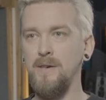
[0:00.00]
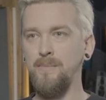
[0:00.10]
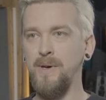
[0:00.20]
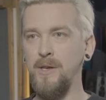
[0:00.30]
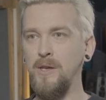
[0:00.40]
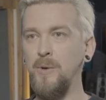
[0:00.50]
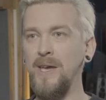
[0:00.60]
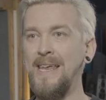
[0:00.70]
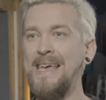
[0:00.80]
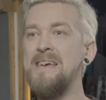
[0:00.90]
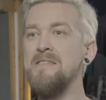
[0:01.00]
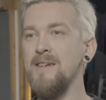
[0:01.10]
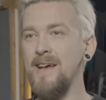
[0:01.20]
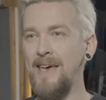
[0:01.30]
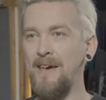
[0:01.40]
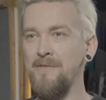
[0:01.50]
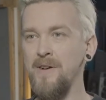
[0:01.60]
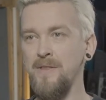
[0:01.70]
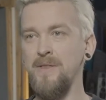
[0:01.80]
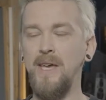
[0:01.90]
but you can hear
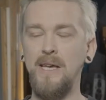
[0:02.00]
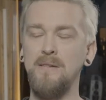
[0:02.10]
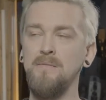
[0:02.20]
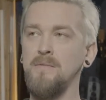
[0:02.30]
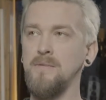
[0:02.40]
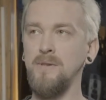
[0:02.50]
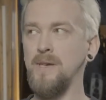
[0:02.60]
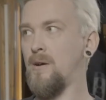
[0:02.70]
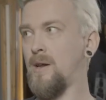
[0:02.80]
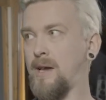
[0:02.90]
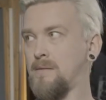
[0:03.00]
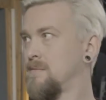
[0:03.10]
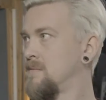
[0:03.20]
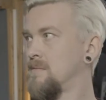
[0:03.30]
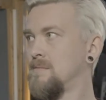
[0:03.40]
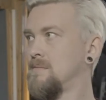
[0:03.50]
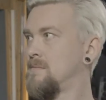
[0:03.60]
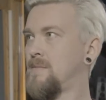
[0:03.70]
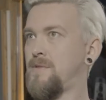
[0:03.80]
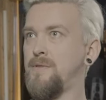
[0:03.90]
everything to down like
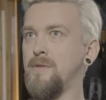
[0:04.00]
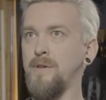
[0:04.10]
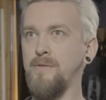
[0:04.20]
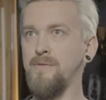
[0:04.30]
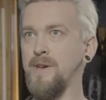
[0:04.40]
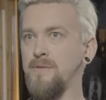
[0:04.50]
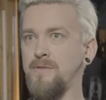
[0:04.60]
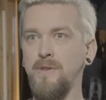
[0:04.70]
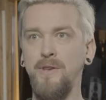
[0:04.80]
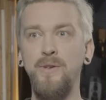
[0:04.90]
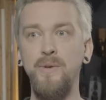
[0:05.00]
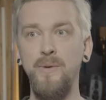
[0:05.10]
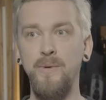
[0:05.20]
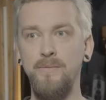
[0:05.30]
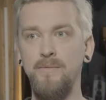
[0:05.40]
33, 32